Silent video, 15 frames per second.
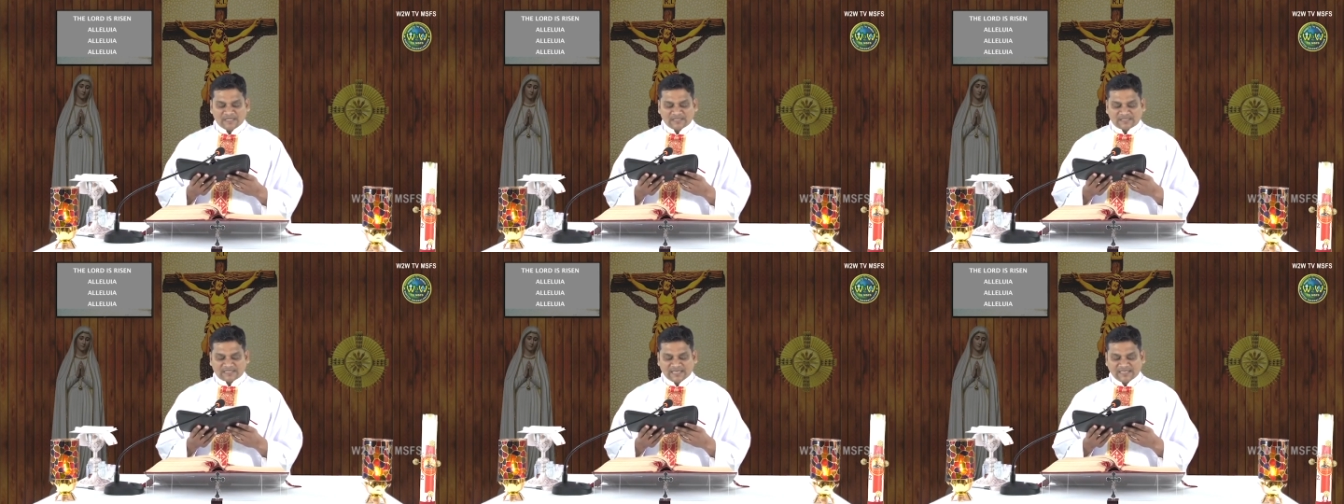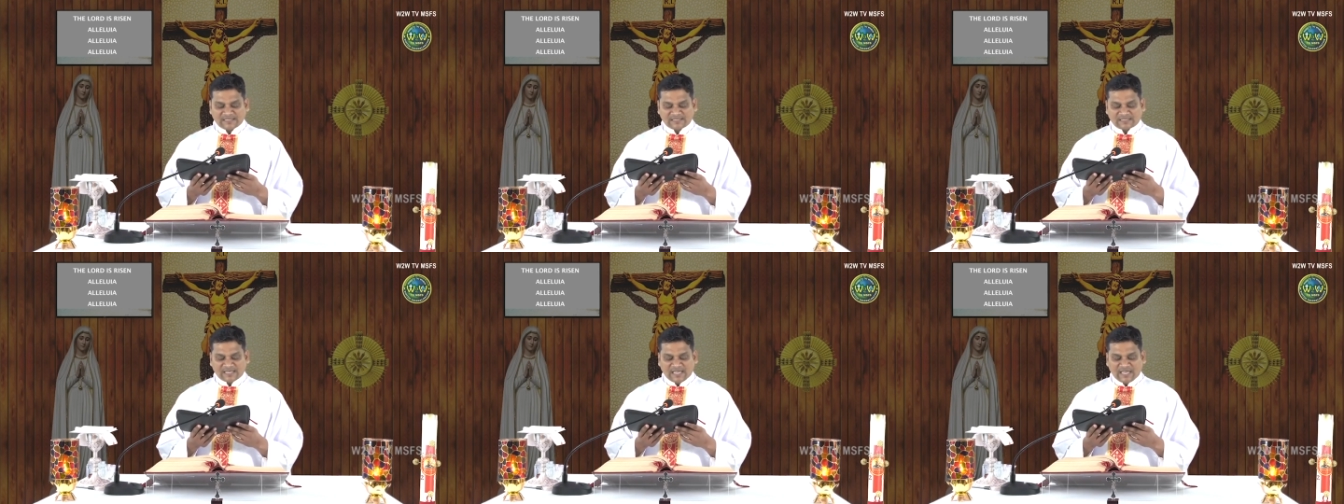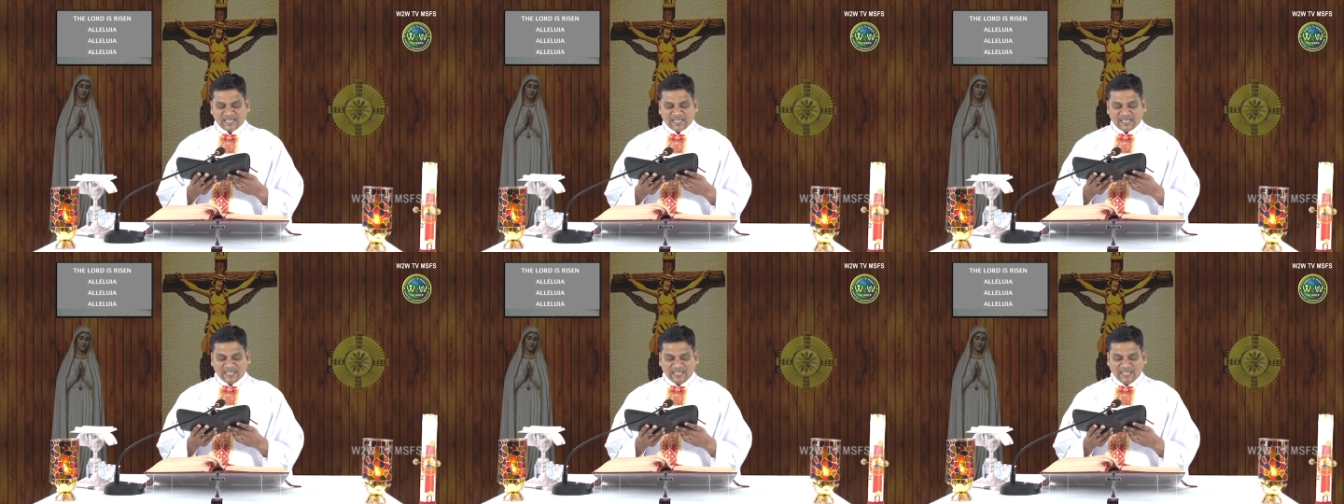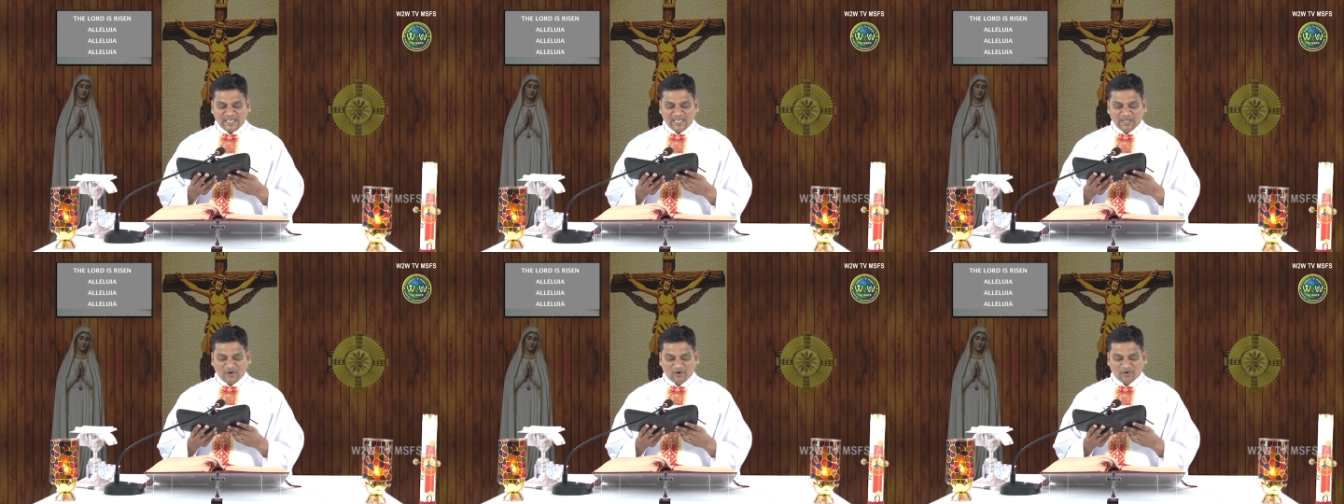since
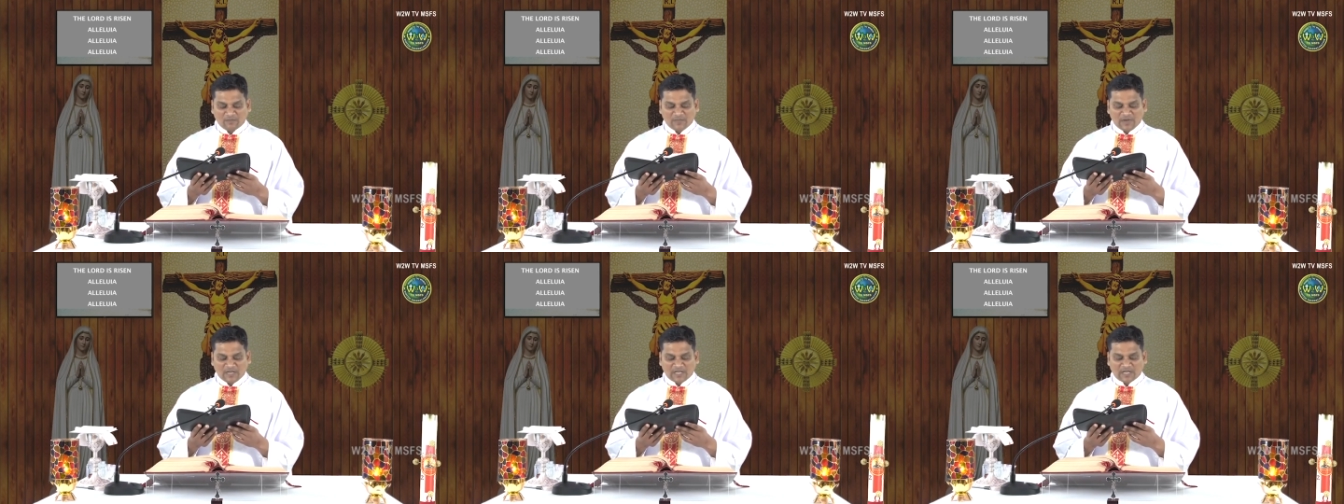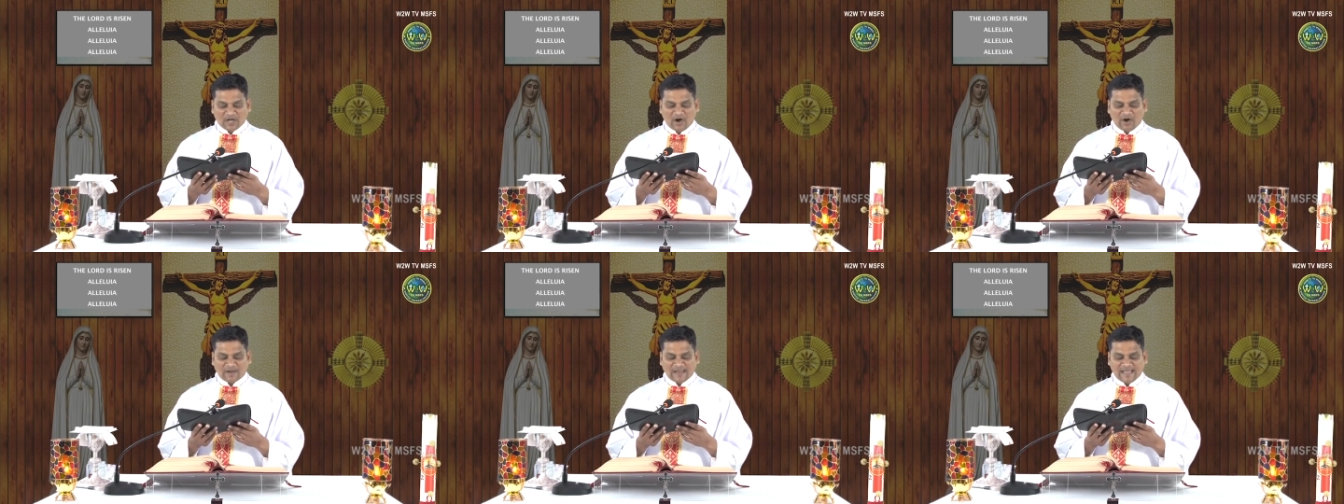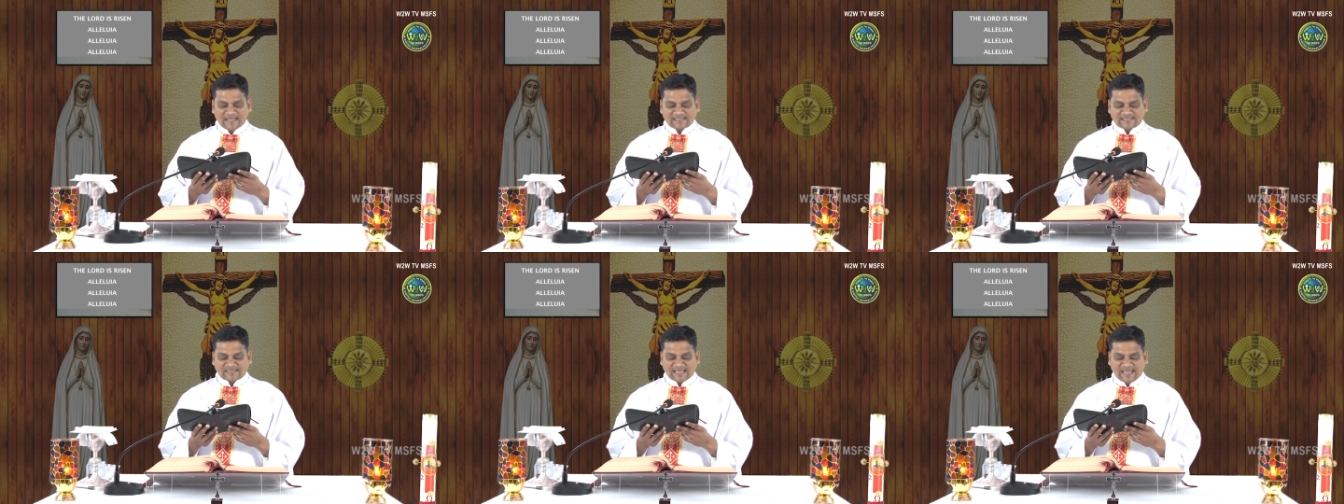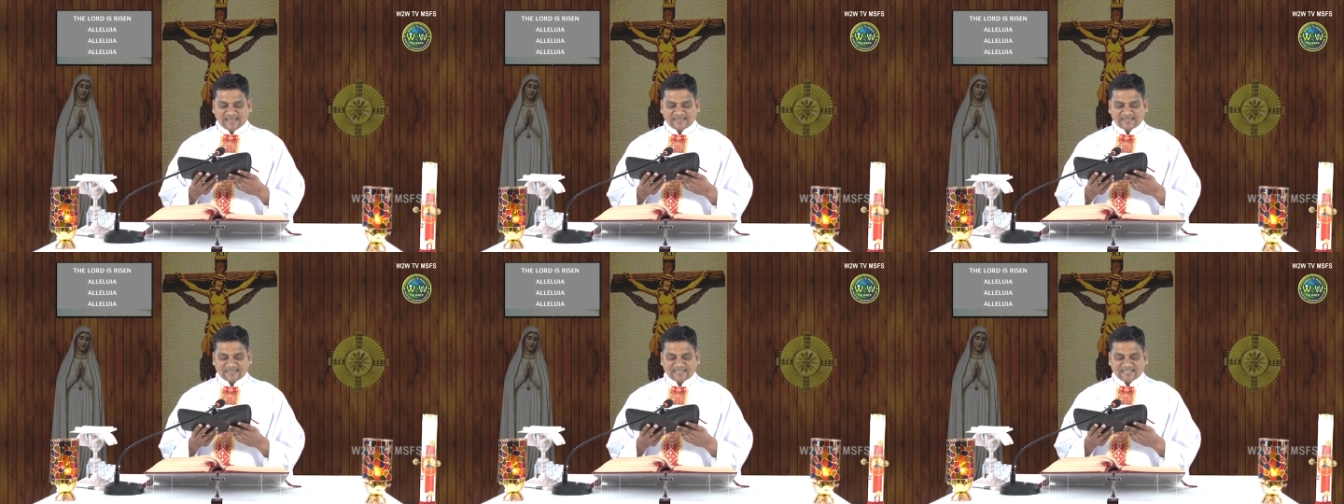he whom God has
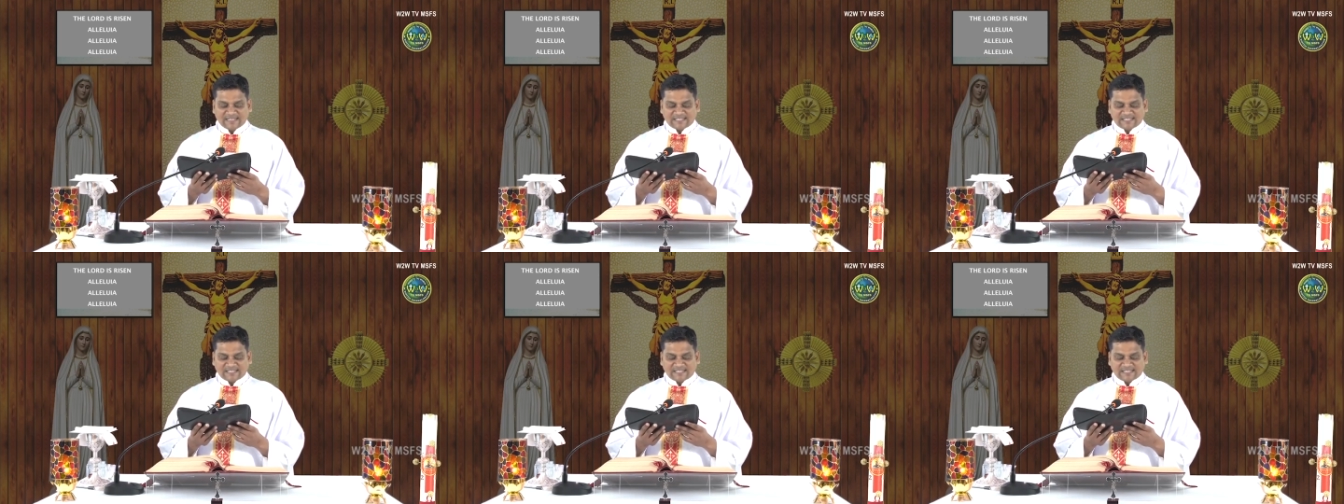sent